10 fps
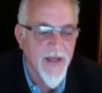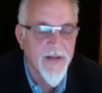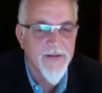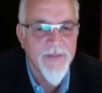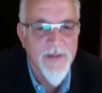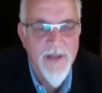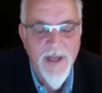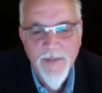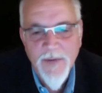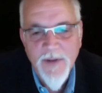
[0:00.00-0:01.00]
It's
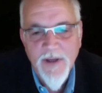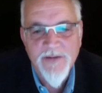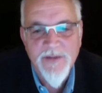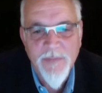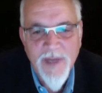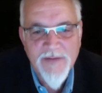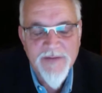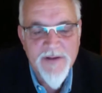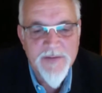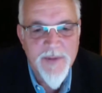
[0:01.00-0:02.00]
the Black
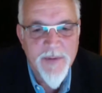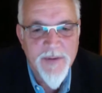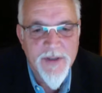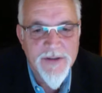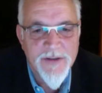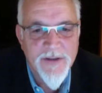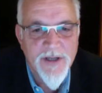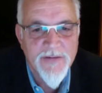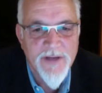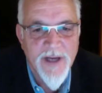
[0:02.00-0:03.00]
Vest people that are turning
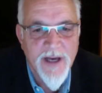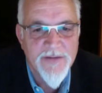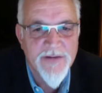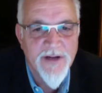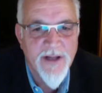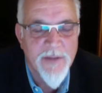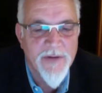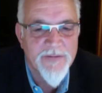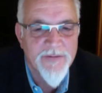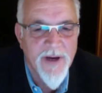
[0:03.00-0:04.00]
over cars, setting them
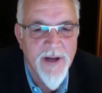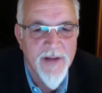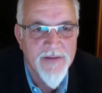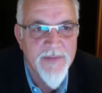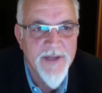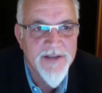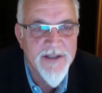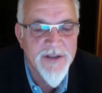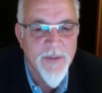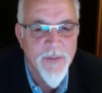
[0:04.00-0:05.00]
on fire, and smashing
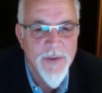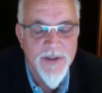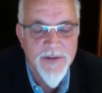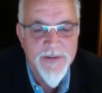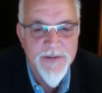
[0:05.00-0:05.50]
shop windows.